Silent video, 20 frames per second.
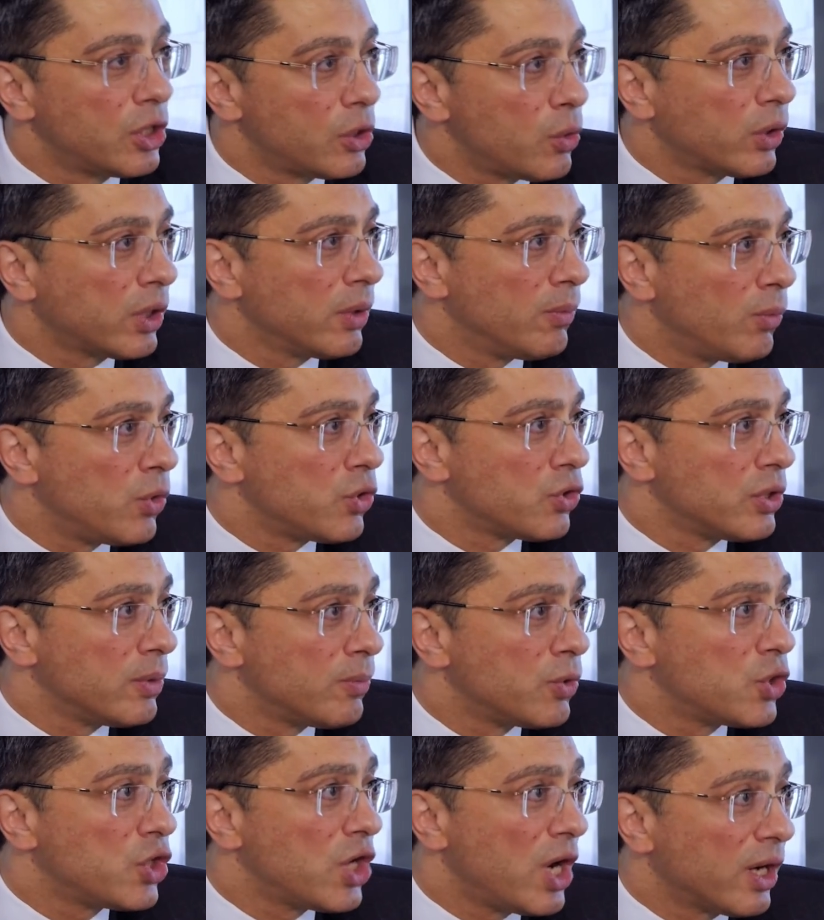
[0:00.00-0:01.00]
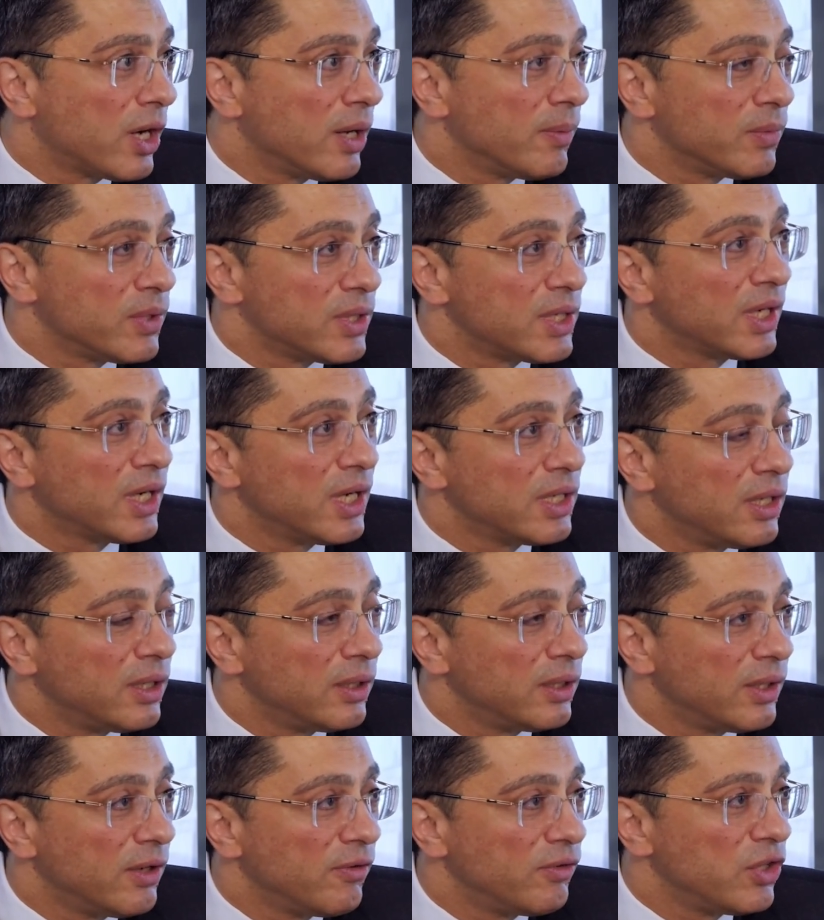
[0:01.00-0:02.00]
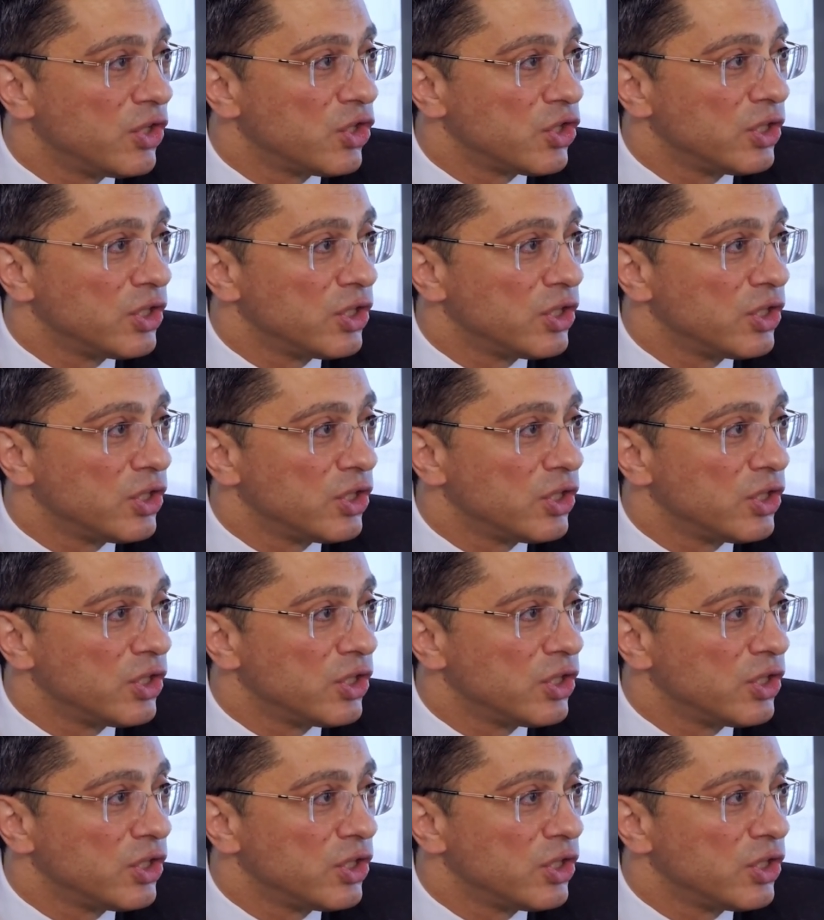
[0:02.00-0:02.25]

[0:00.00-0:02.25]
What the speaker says: would enjoy recognition abroad,